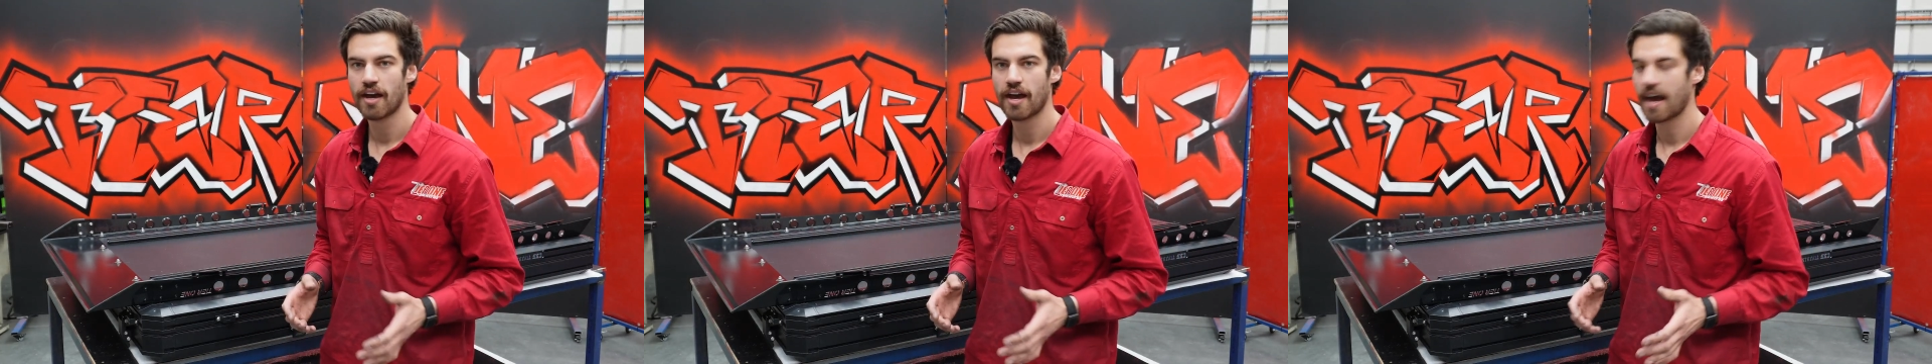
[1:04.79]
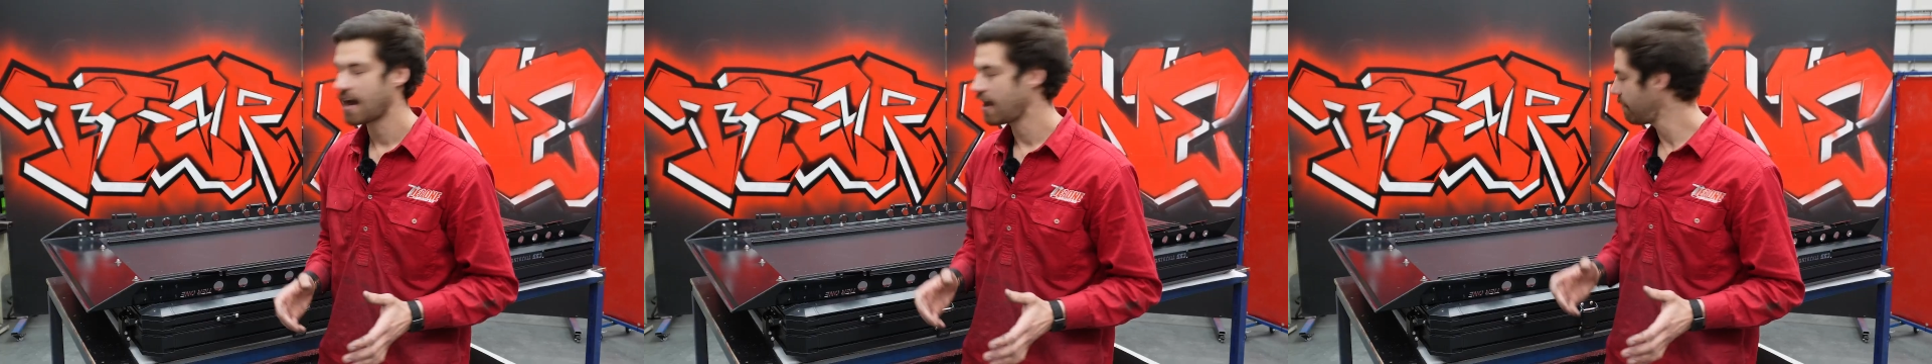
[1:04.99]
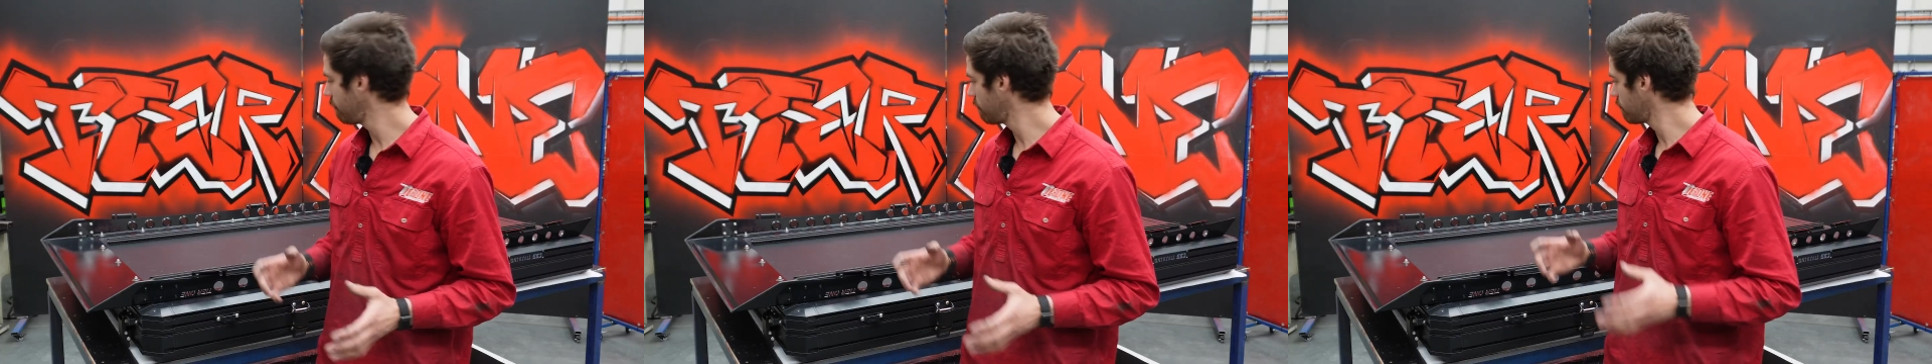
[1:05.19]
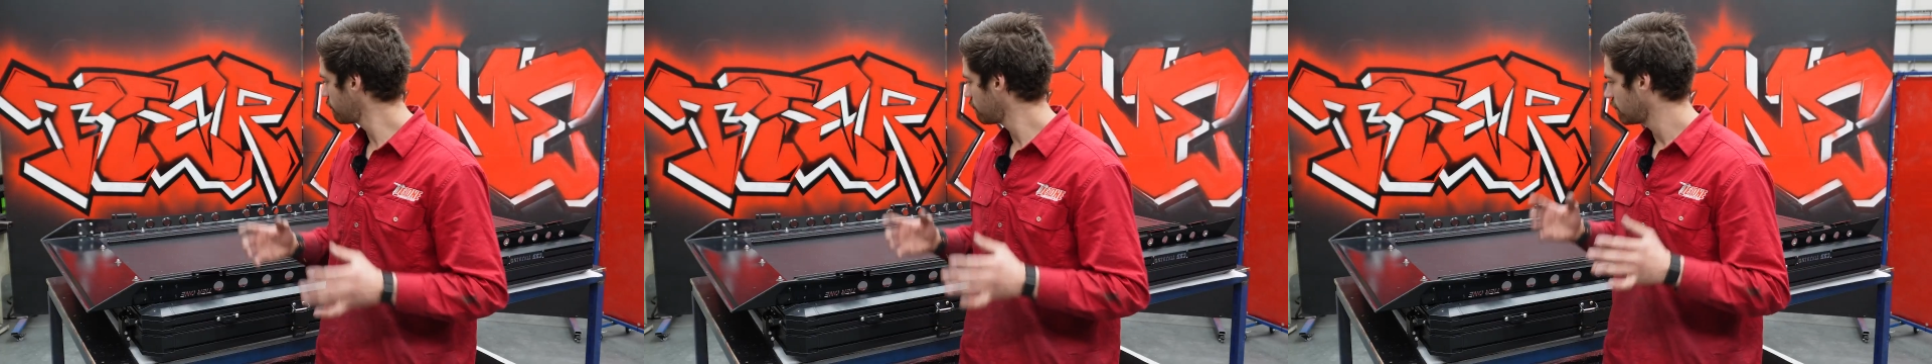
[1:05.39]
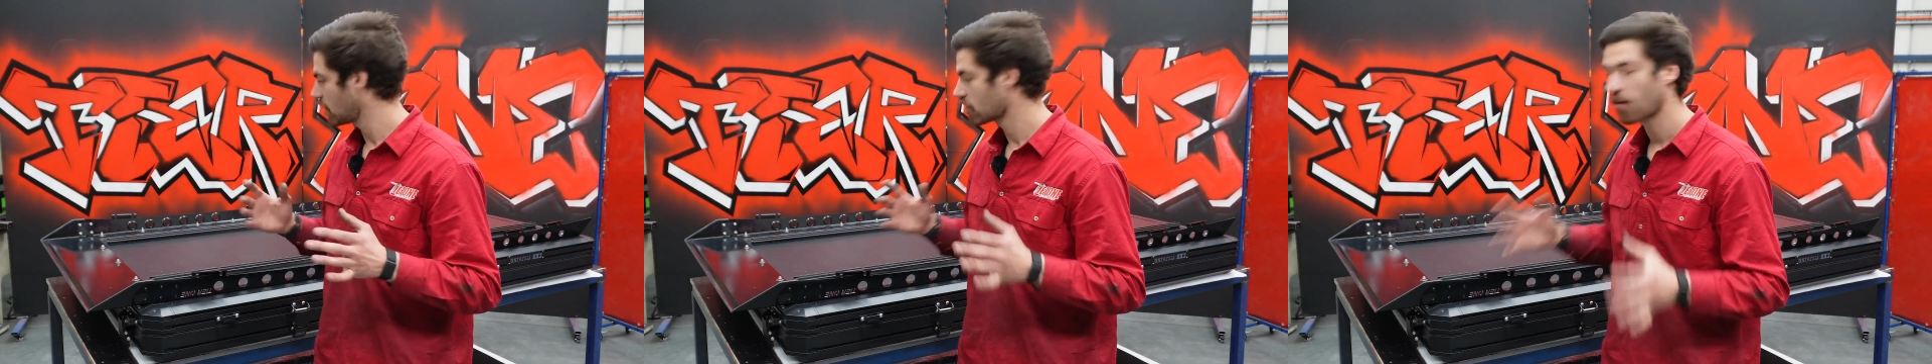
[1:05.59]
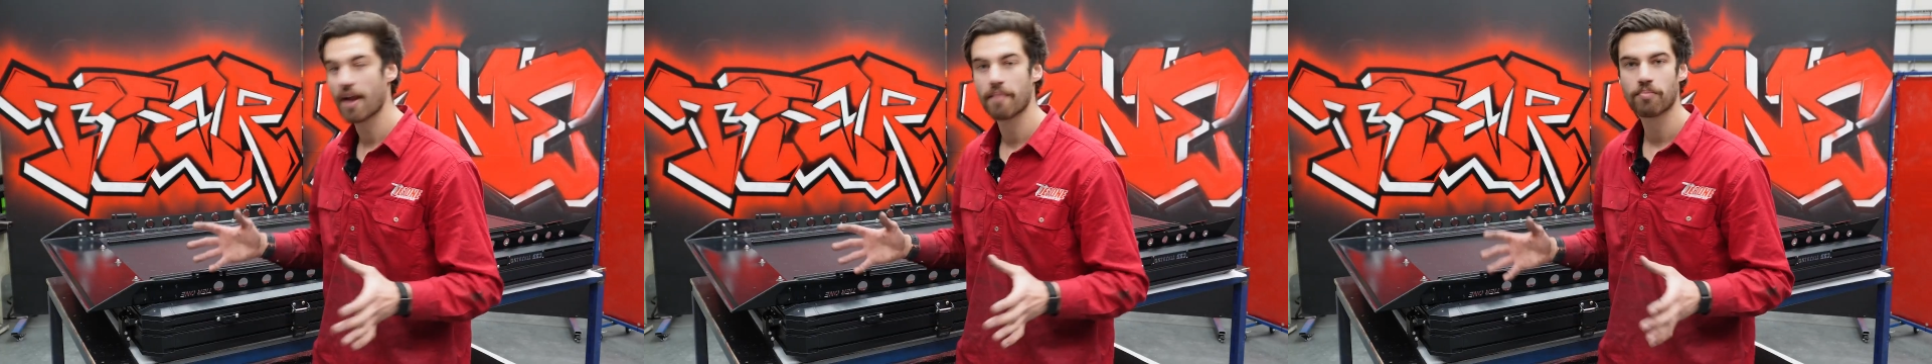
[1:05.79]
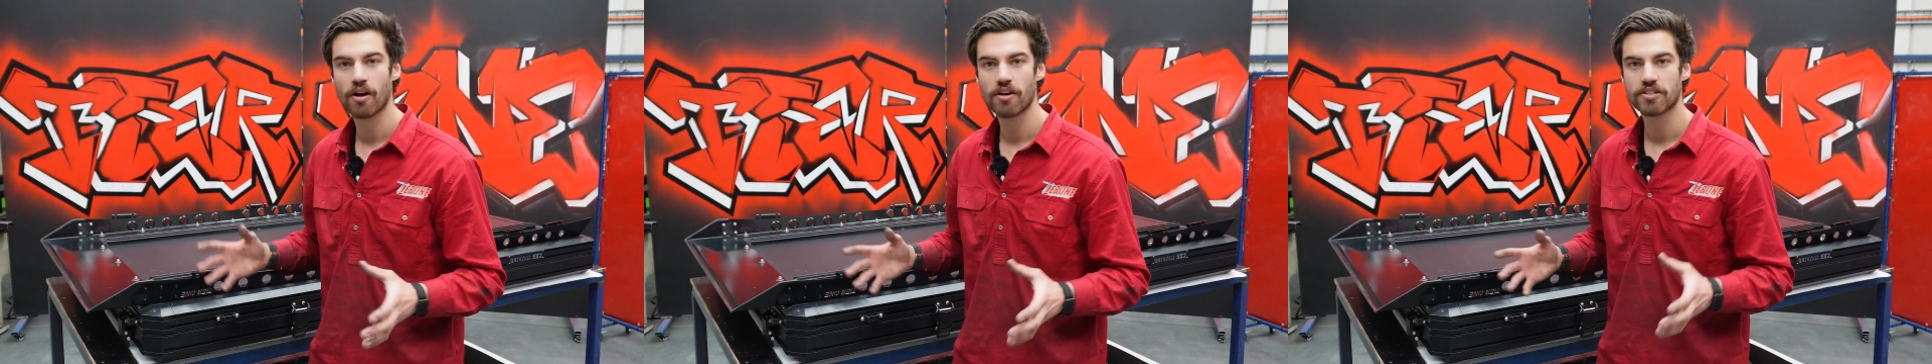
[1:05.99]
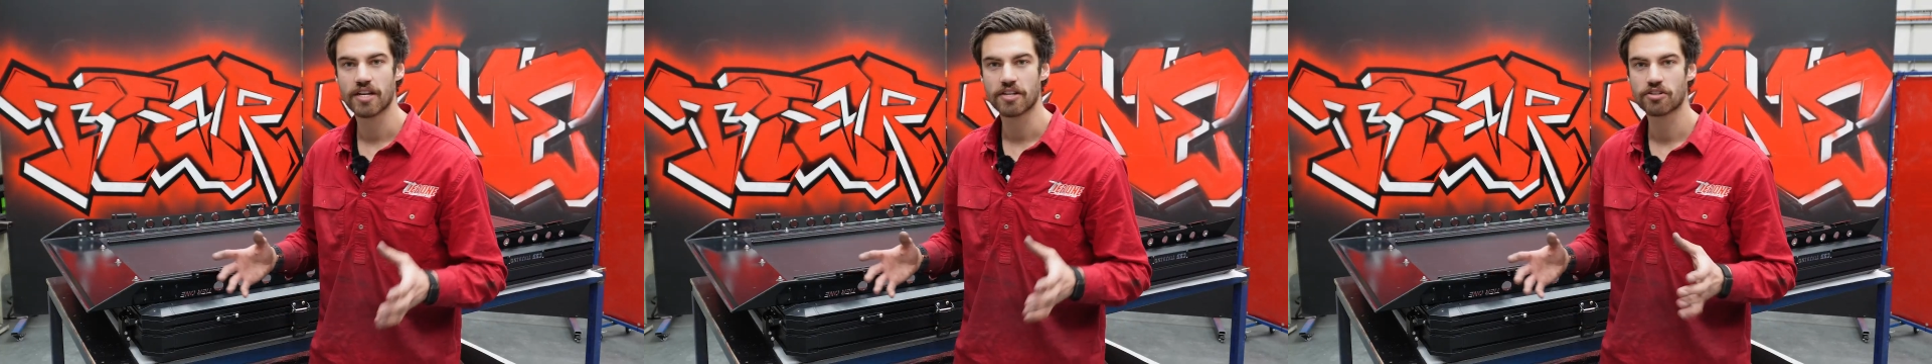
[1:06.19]
A great
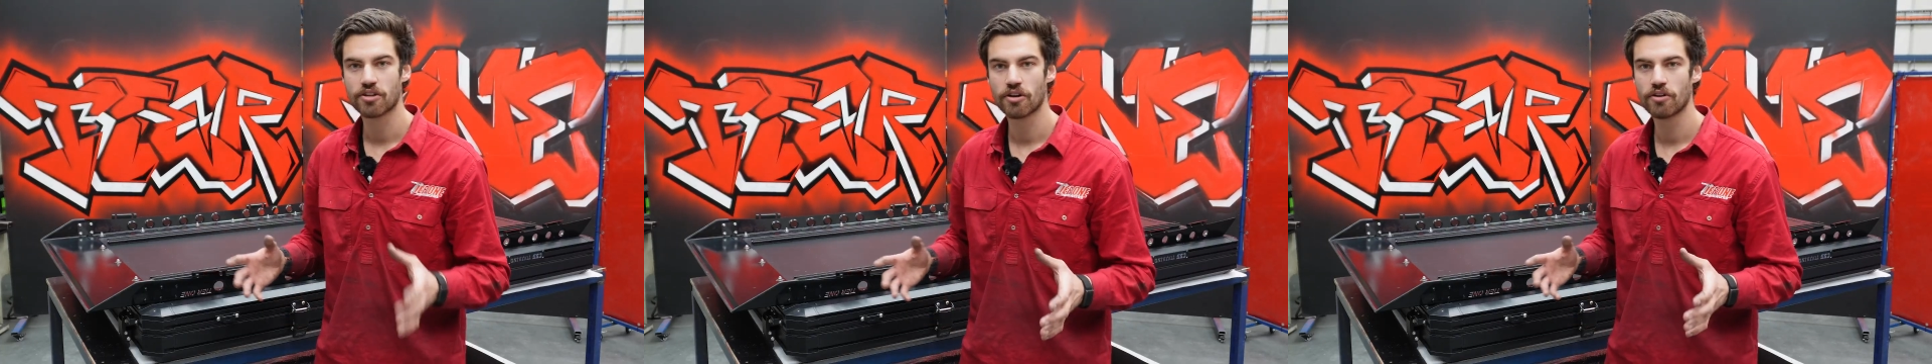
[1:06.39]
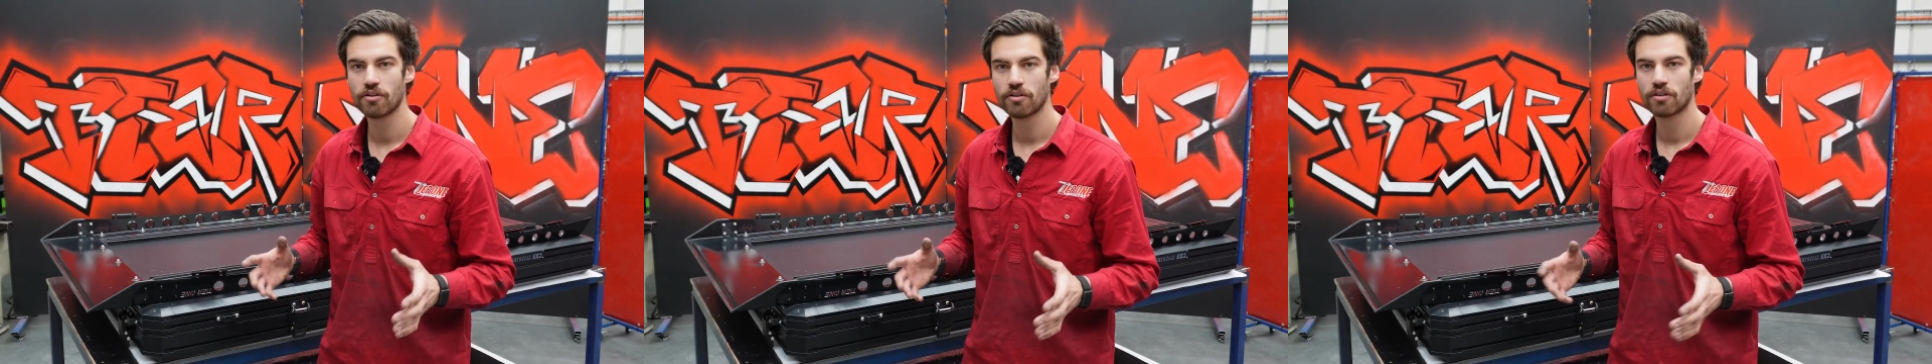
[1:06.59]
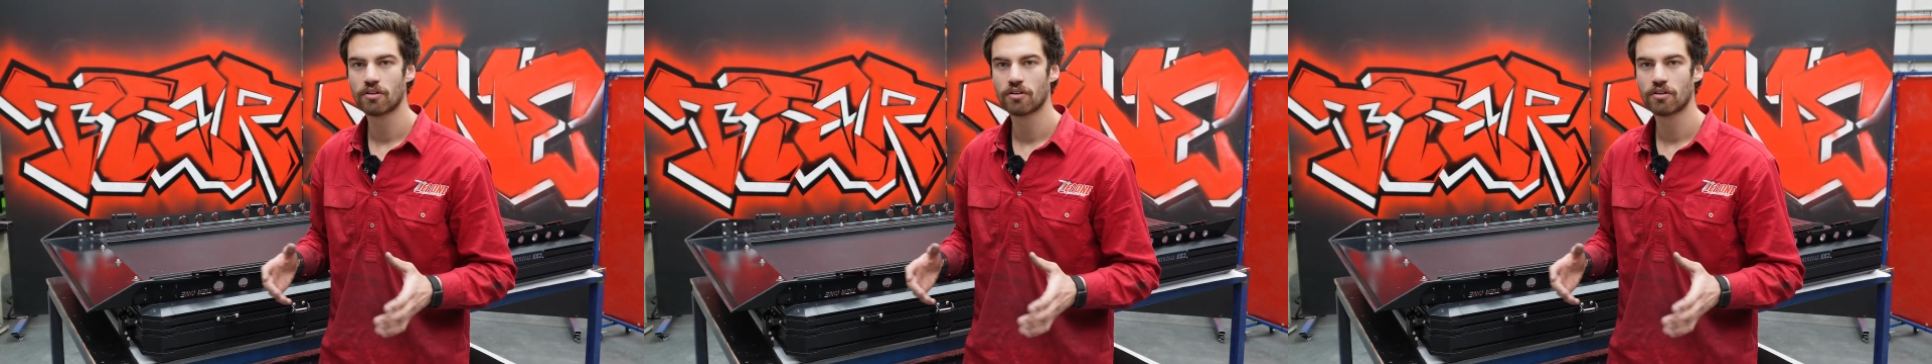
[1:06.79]
process too.